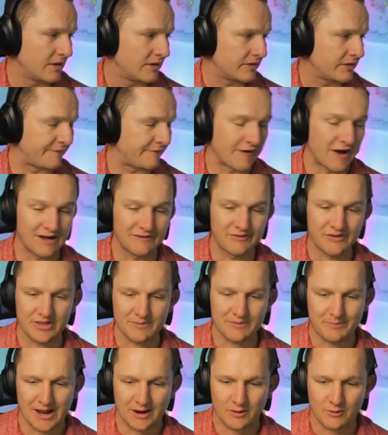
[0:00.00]
the five at the
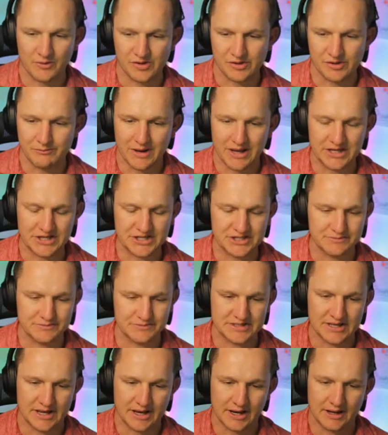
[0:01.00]
back was a major
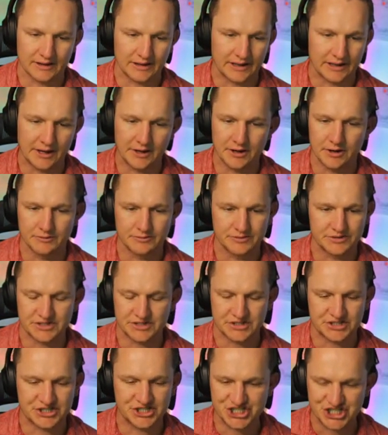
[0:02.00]
mistake, and Leno was
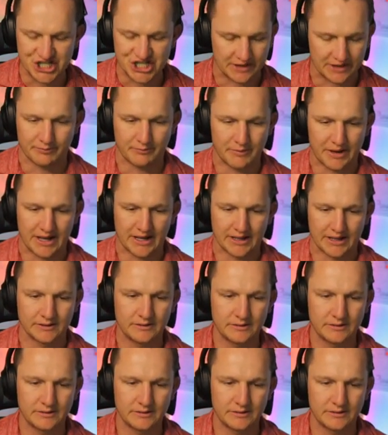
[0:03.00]
just shit, man.